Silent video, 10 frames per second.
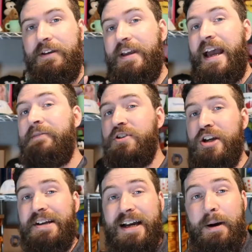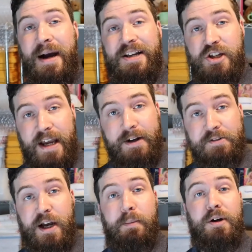If you haven't checked out my
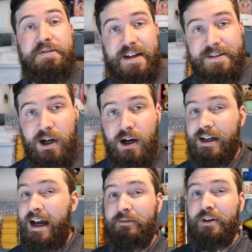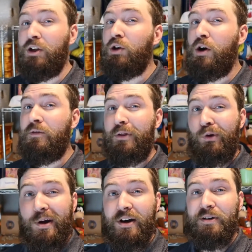channels, I'm on TikTok. I have a little over
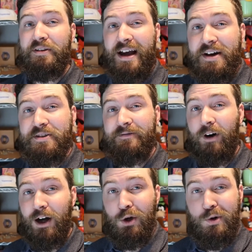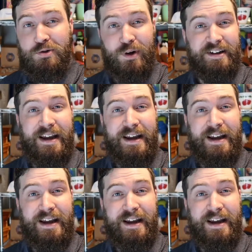300,000 followers right